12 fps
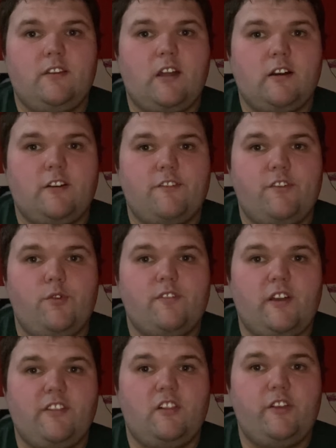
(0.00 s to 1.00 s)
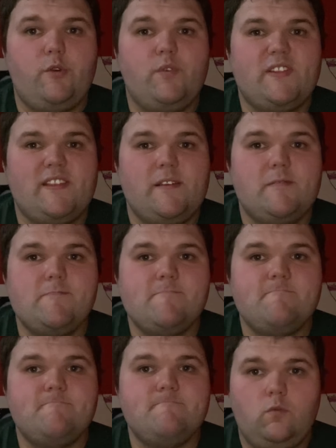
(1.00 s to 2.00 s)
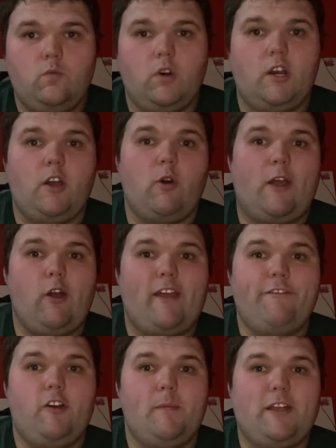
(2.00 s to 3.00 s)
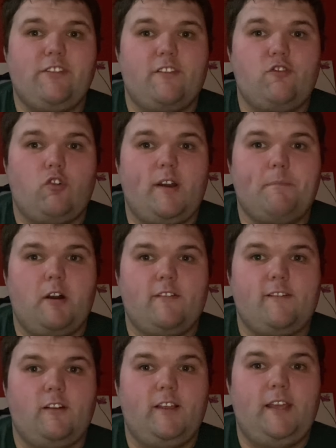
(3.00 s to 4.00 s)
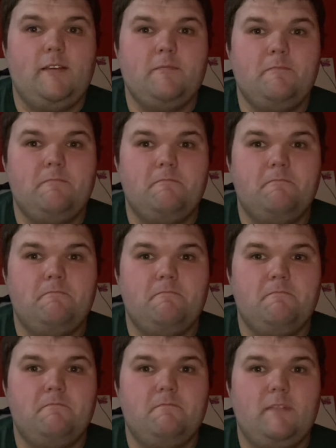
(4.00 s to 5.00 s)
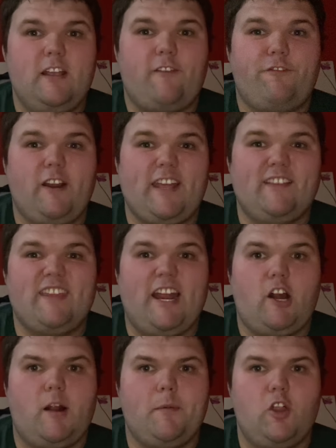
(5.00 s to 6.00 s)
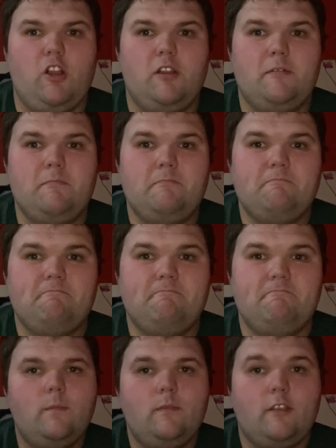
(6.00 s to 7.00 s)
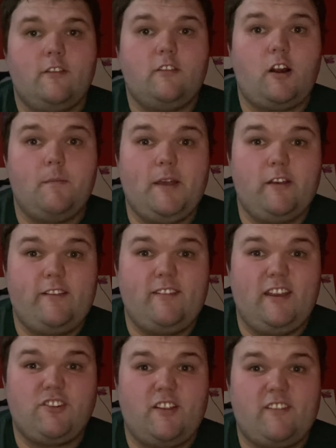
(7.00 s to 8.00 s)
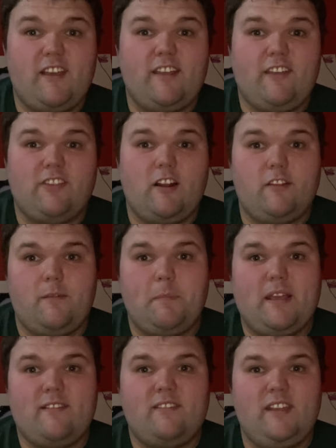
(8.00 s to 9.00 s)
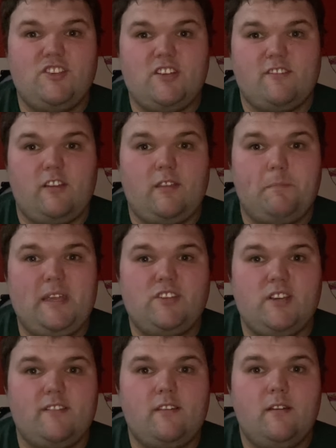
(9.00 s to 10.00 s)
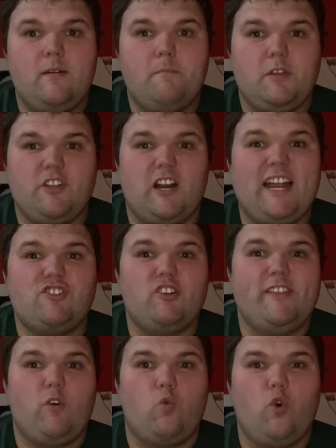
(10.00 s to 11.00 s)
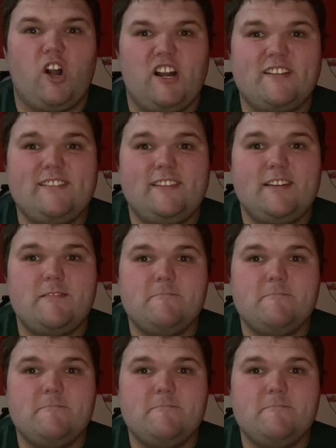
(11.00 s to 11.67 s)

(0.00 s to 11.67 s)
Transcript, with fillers: Dr. Seuss on the Loose. Wanna know how I feel about this story personally? It's freaking terrible. The Starbelly Sneetches say that they're the best Sneetches on the beaches, but they're actually the worst.